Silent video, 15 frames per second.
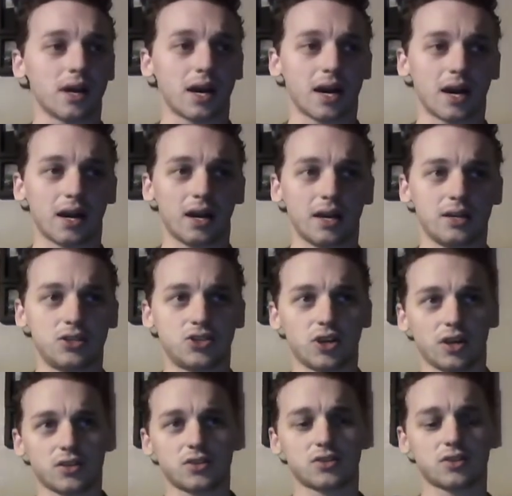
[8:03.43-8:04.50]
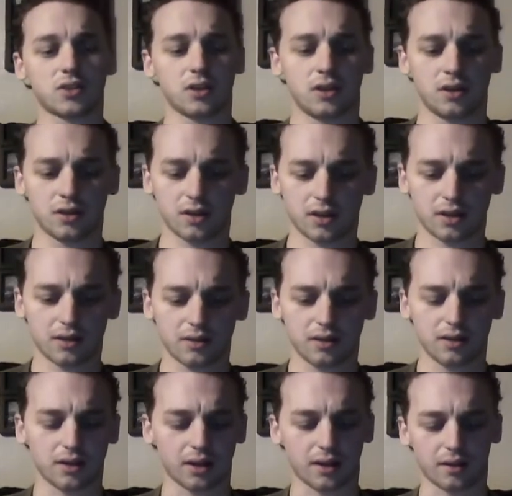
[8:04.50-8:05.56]
I just
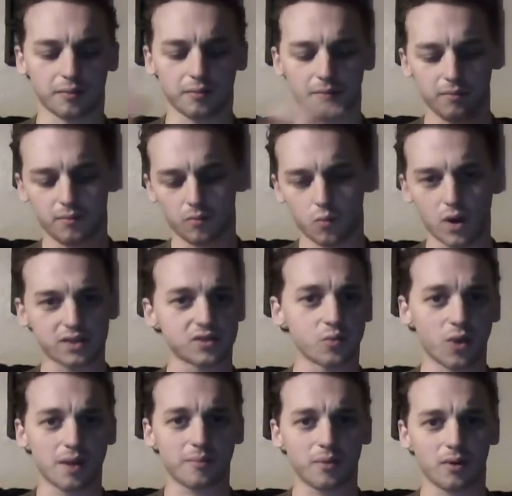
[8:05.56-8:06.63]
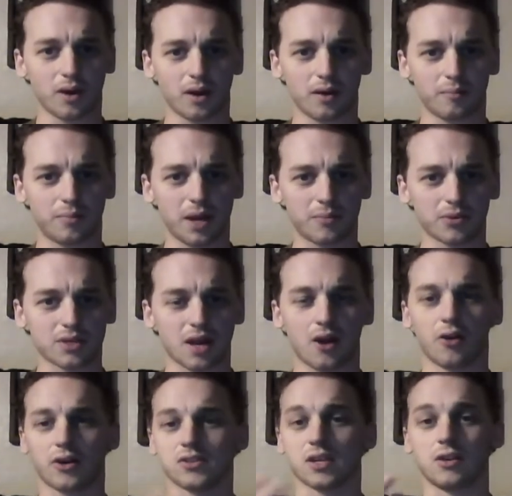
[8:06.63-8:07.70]
wet some paper
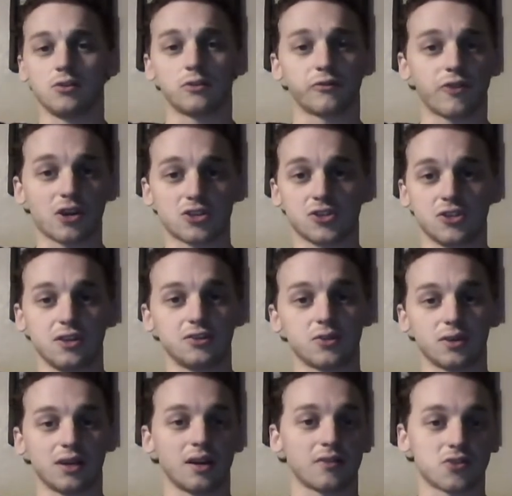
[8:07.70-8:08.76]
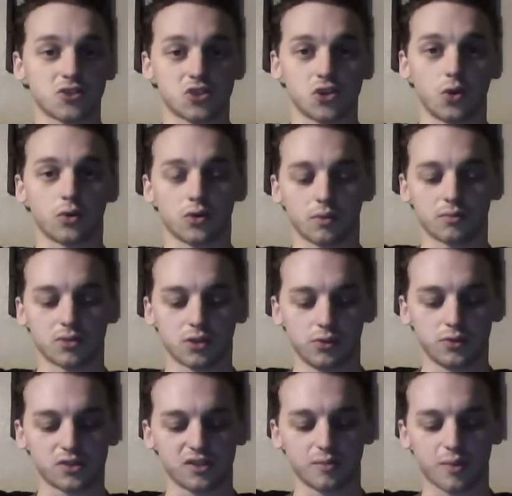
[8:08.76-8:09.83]
towel, because I used fresh seeds, so I didn't have to soak them to
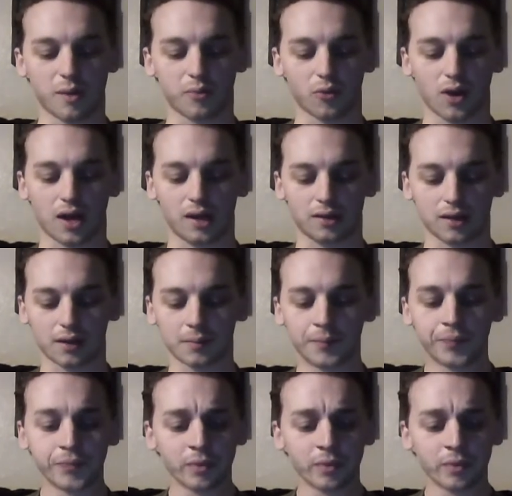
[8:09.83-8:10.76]
loosen them up or anything.